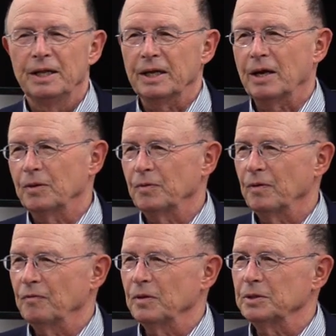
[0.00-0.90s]
the
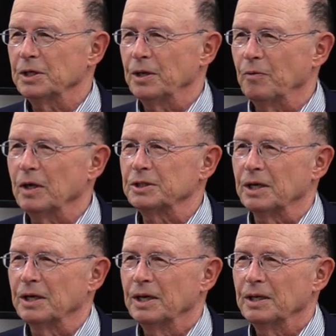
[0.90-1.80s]
counter-revolution in
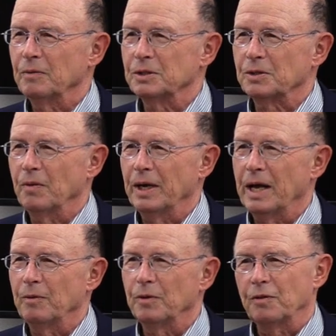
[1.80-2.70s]
Russia that was going
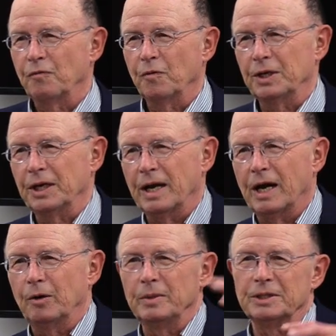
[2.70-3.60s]
on with the 14
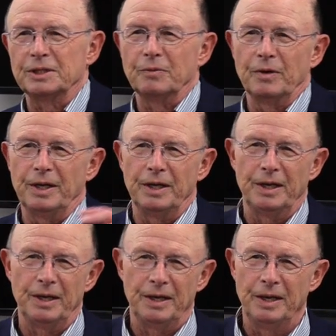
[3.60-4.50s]
armies that went
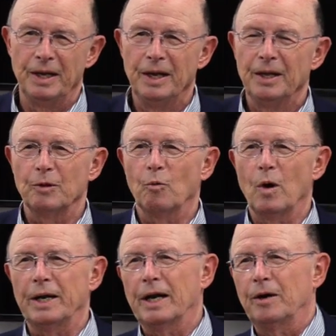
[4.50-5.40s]
in and the
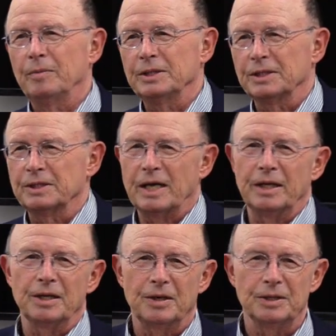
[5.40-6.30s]
white armies
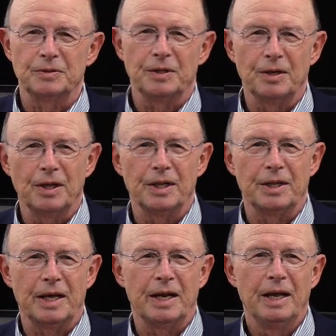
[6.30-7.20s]
inside the country and all
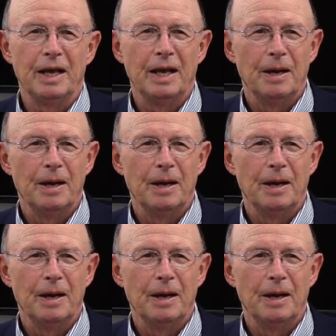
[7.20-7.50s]
of that.